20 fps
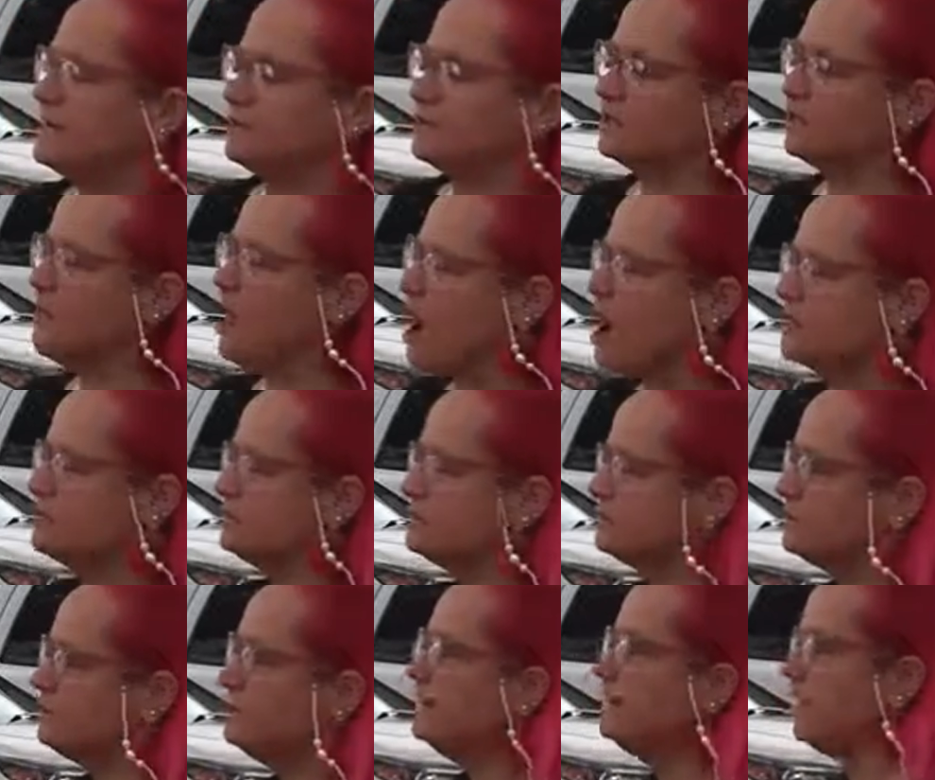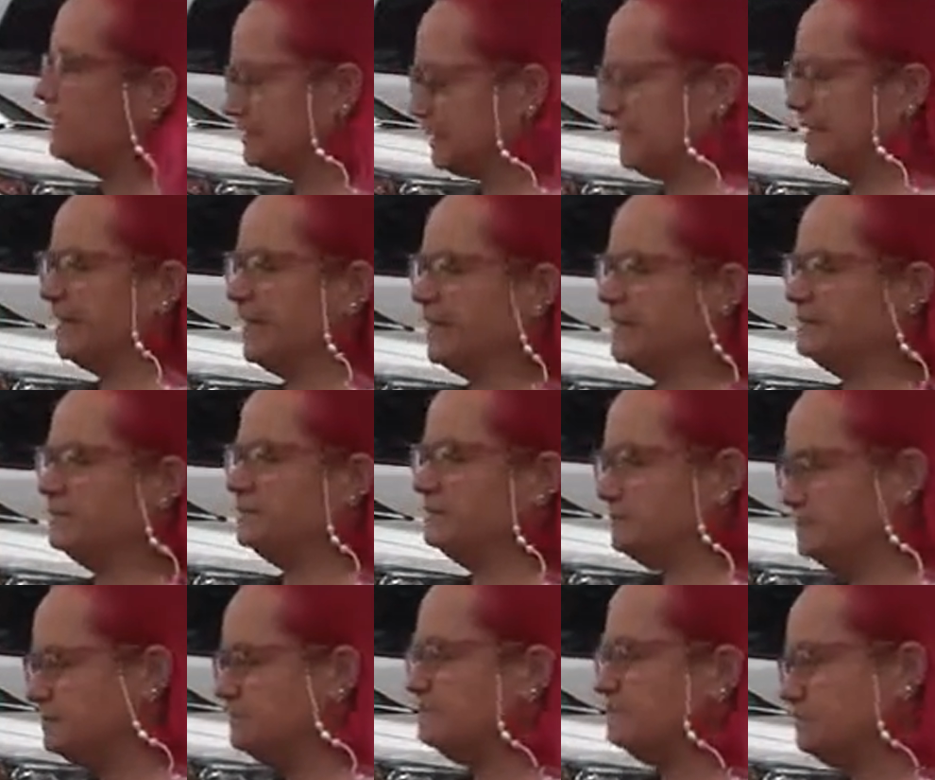3 in the garden. I think I
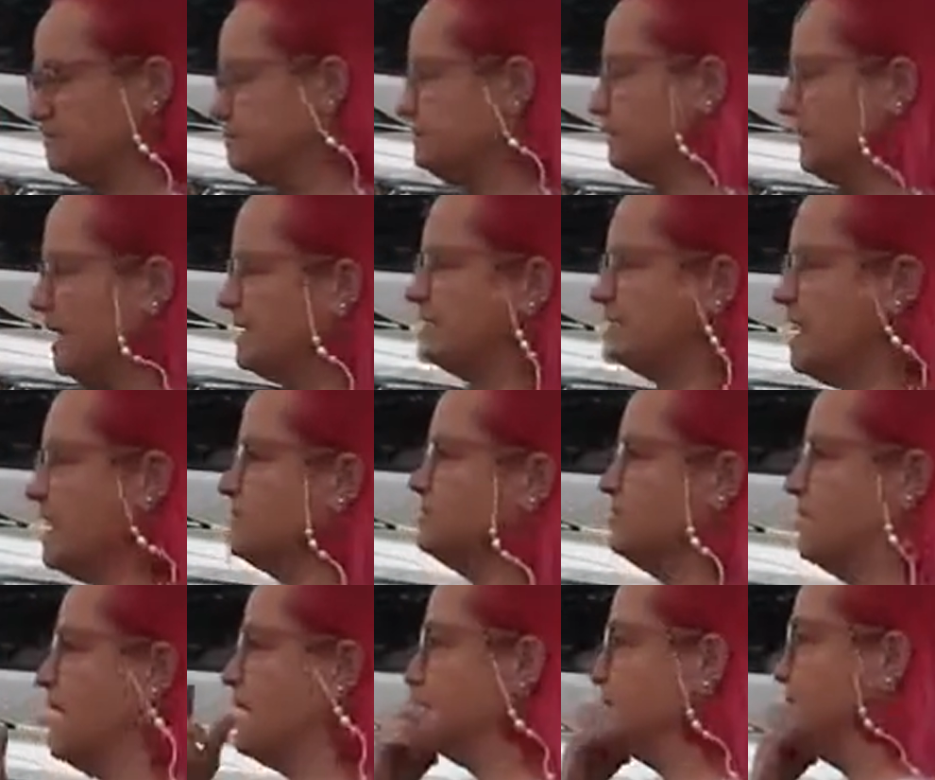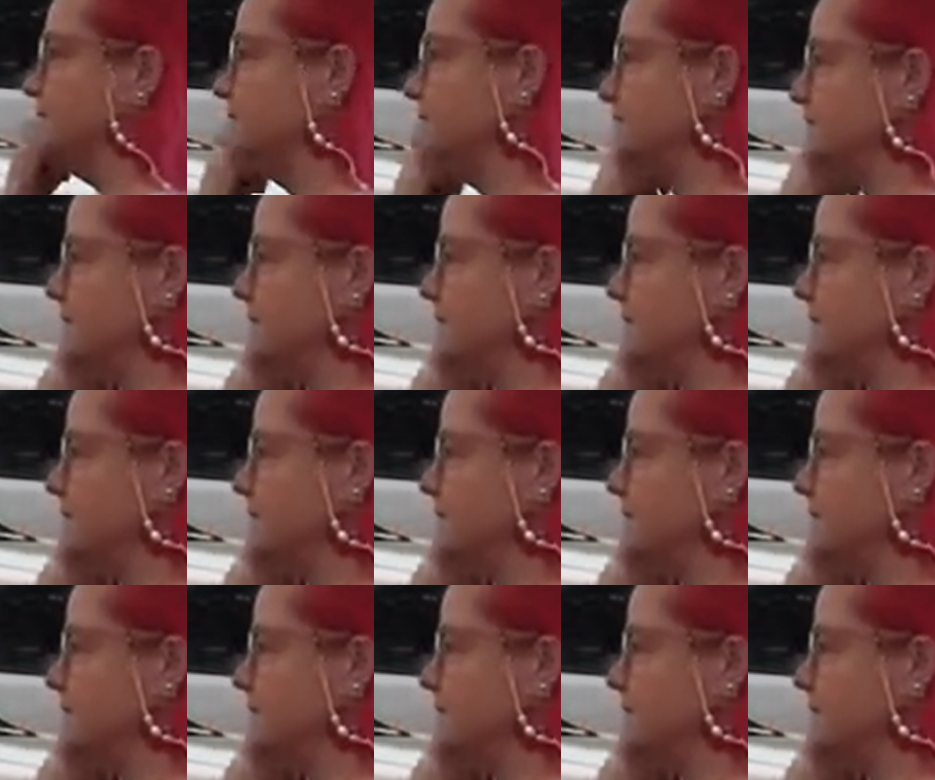got sidetracked,